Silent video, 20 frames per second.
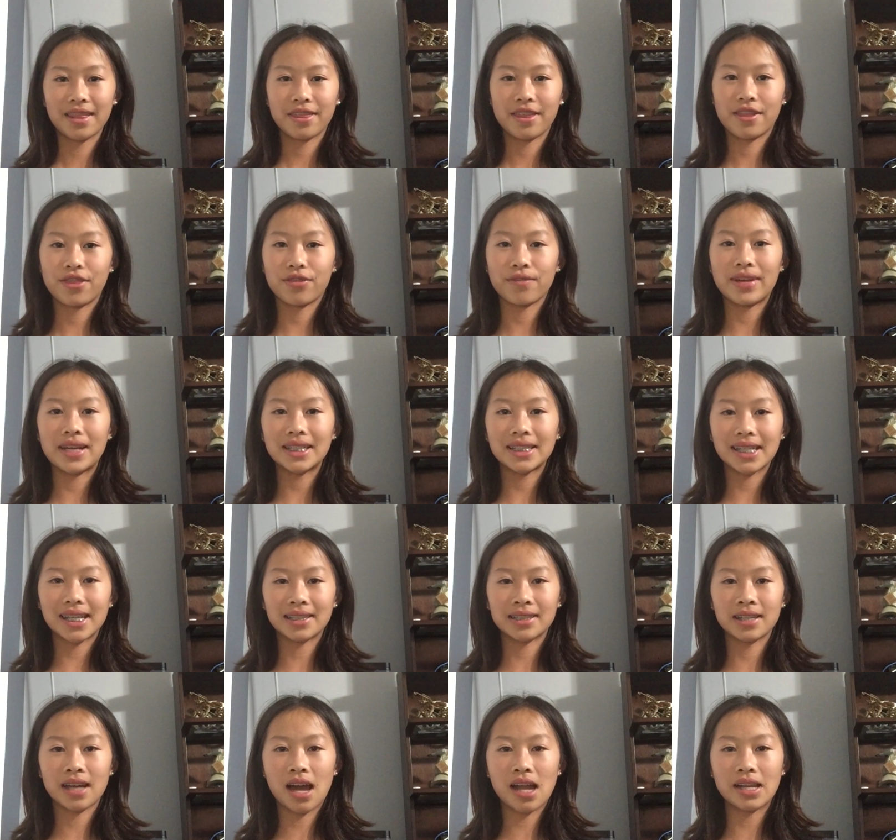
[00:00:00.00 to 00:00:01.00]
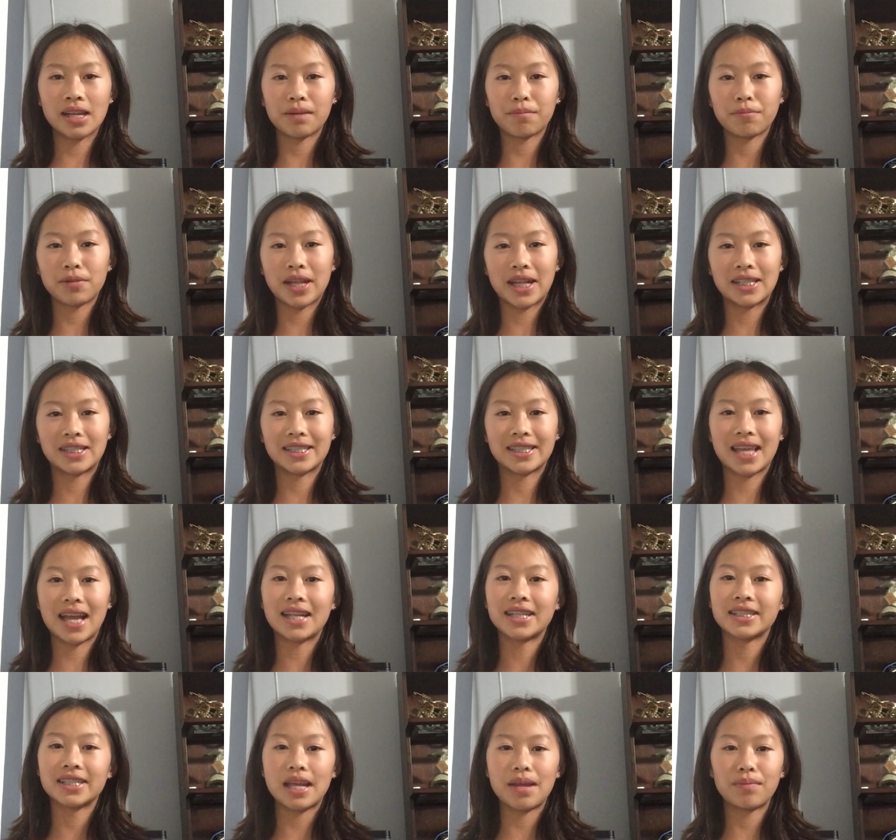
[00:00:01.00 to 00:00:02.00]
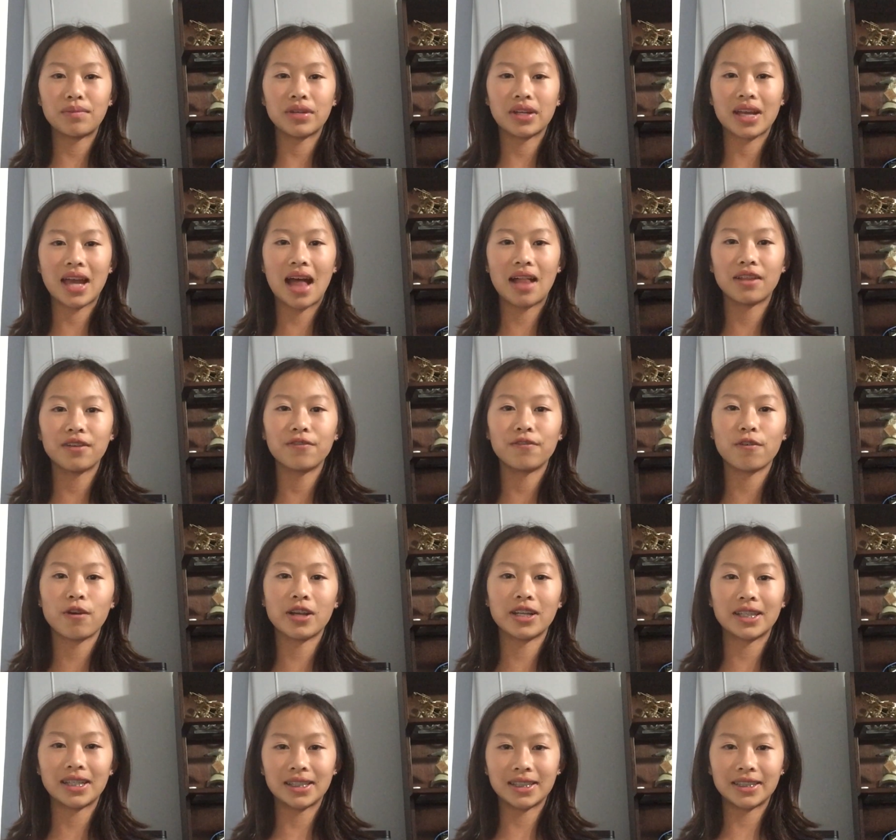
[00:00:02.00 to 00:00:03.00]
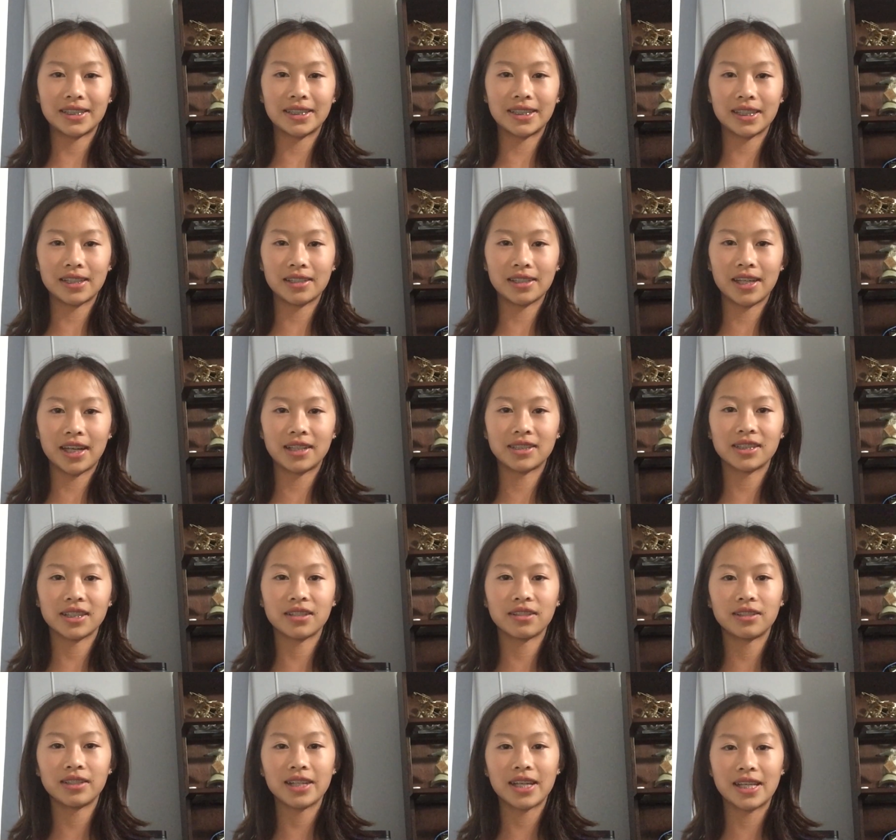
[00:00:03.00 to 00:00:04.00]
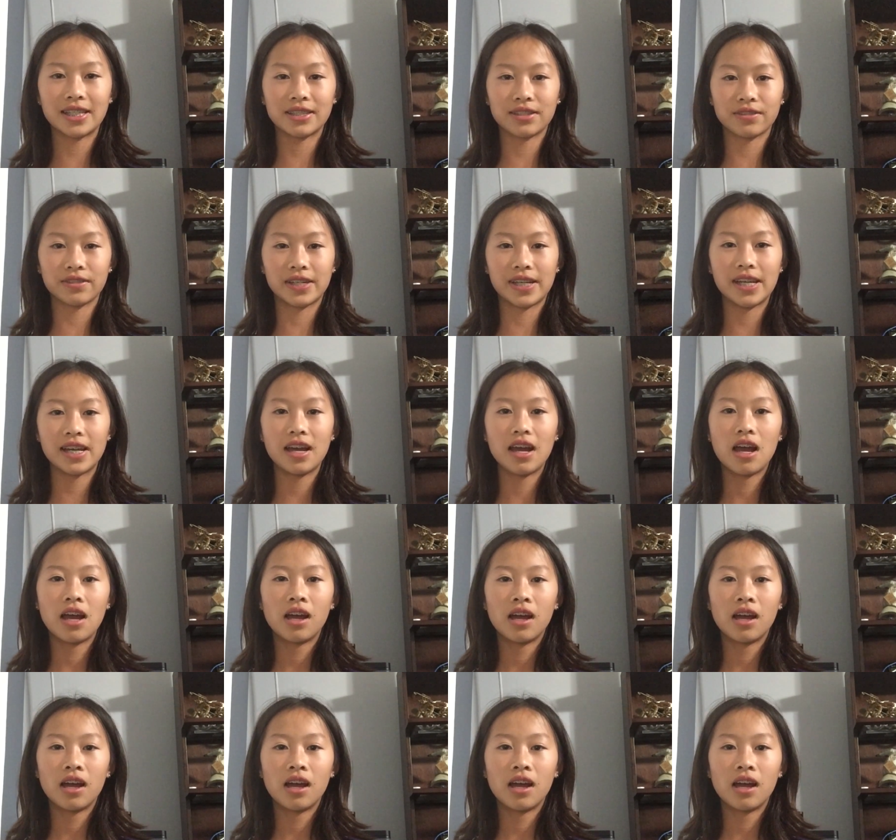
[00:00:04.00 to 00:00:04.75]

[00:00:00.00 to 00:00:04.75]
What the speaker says: The 3 tectonic plates that shaped California's geological history